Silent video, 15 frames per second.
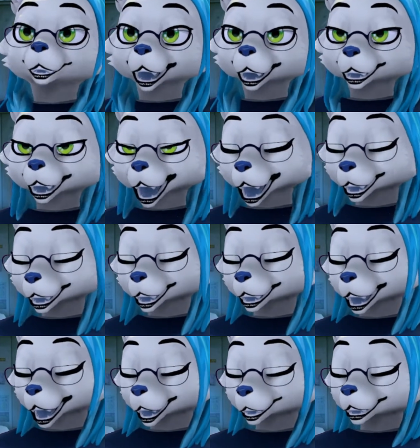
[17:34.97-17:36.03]
I'm gonna I'm gonna take a
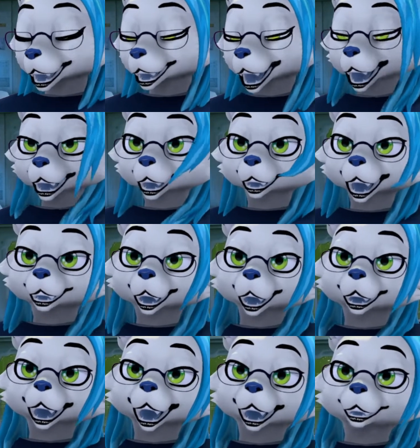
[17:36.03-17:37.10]
break to get like some
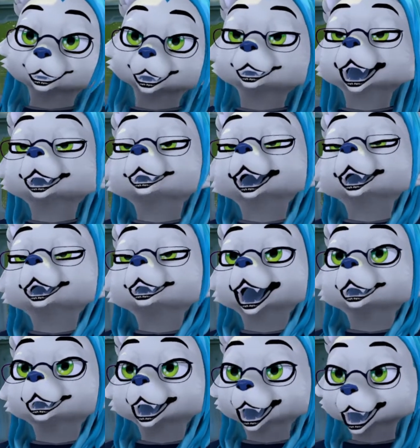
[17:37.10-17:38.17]
breakfast in a little bit, I
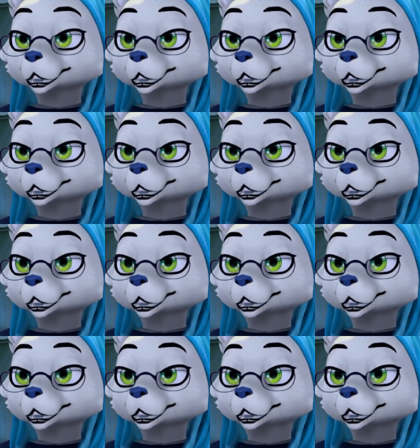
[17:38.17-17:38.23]
think.